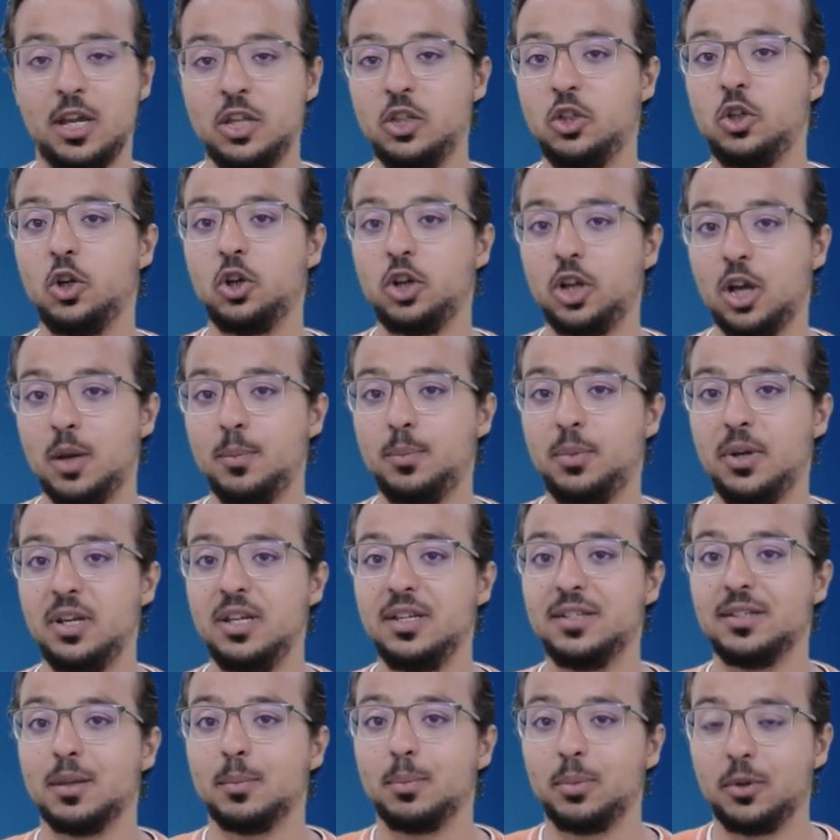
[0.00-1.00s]
the
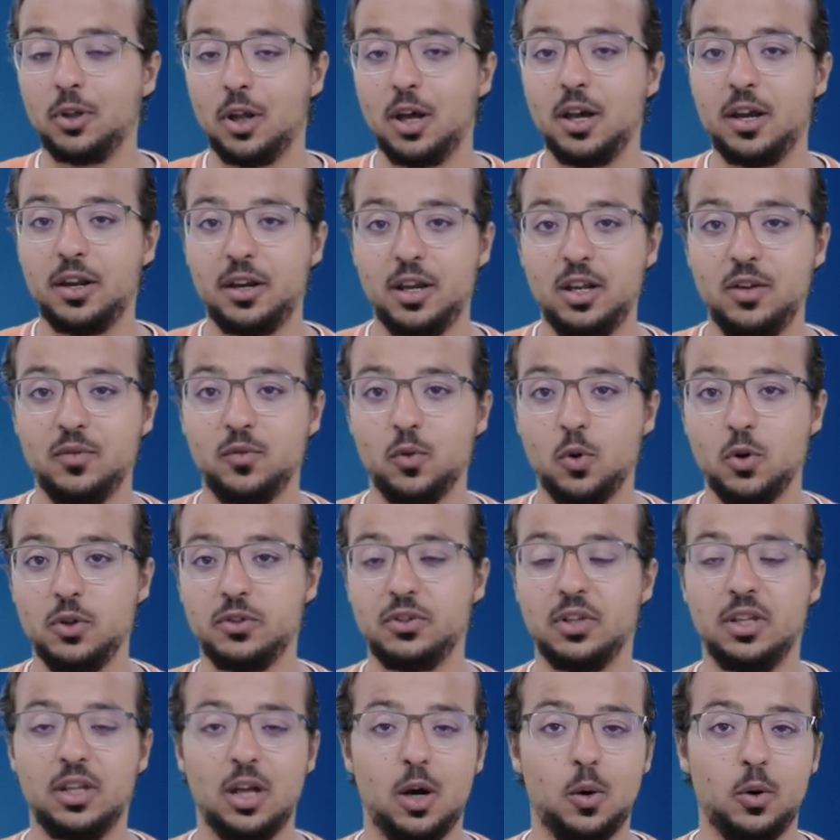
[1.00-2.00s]
intercompany supplier
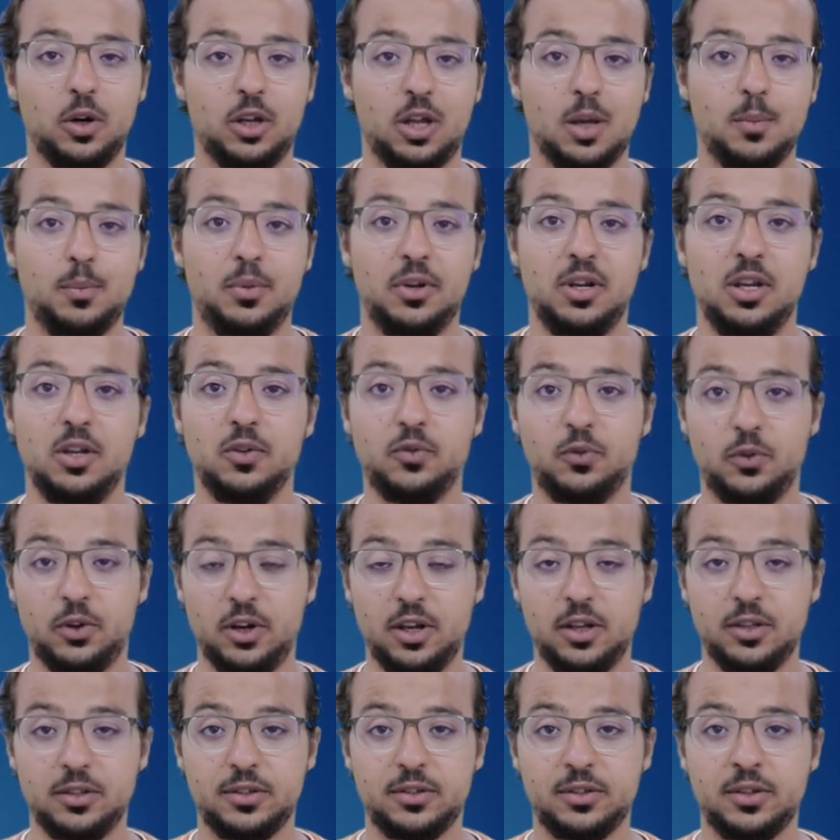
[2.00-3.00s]
invoice in our company in
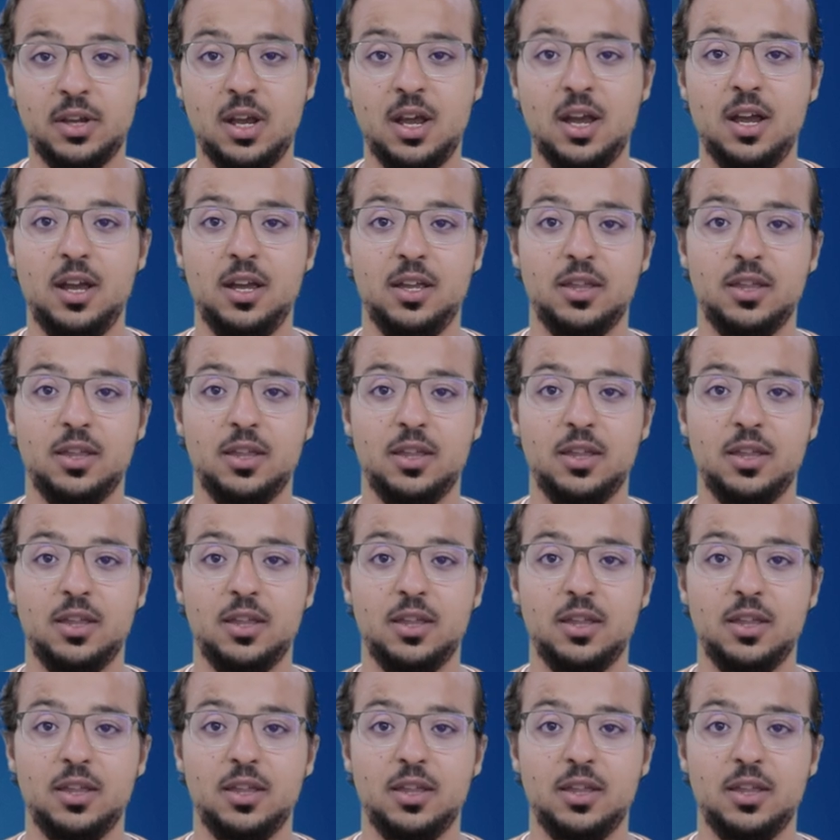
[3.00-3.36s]
France.